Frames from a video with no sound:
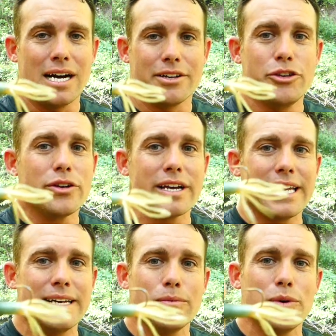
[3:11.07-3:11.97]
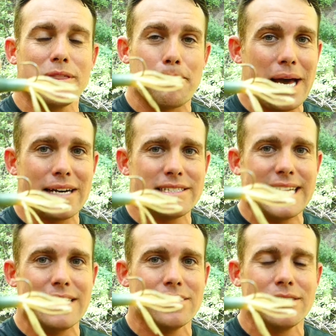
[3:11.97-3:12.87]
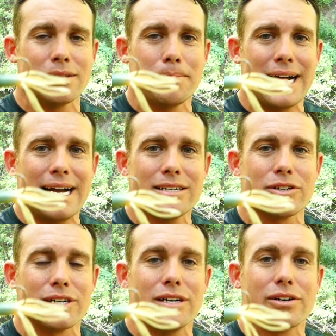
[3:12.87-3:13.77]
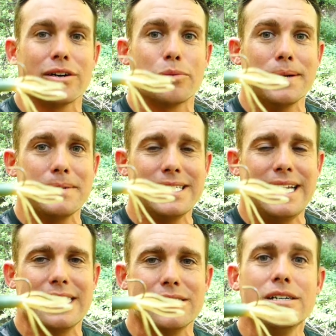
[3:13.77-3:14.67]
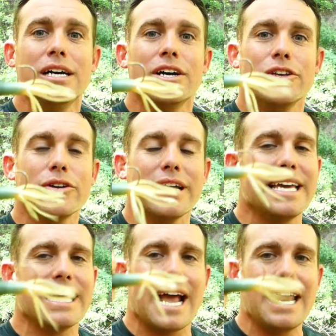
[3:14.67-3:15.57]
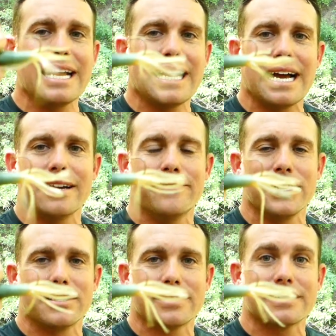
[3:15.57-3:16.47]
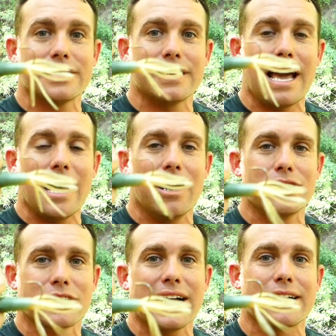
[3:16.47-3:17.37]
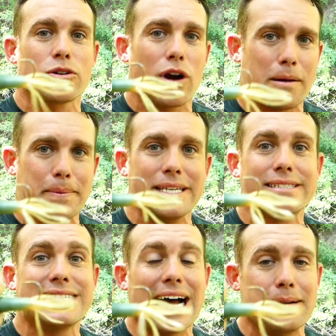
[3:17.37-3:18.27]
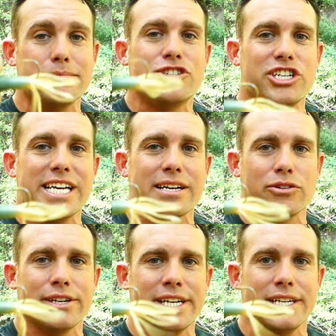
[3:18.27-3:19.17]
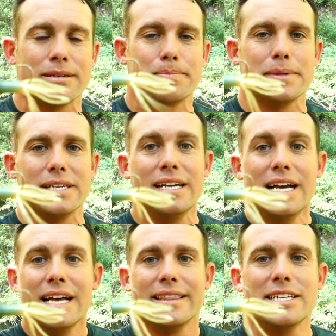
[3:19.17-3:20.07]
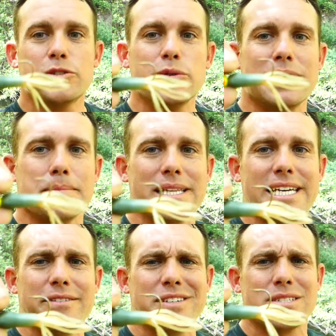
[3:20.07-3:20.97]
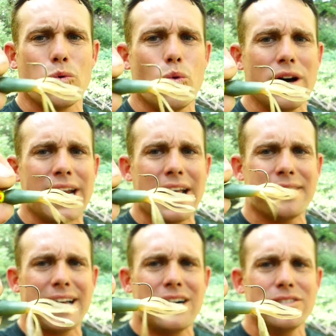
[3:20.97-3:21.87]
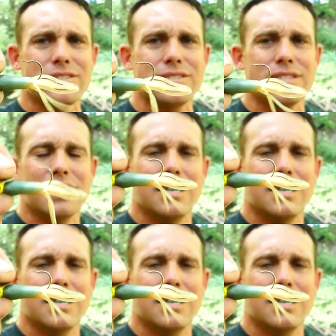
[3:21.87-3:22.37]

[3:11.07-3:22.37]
You could get with a paddle tail on the back or a ribbon tail. You can get any kind of other kind of crappie type jig on here, but this one I believe is a 1/8 ounce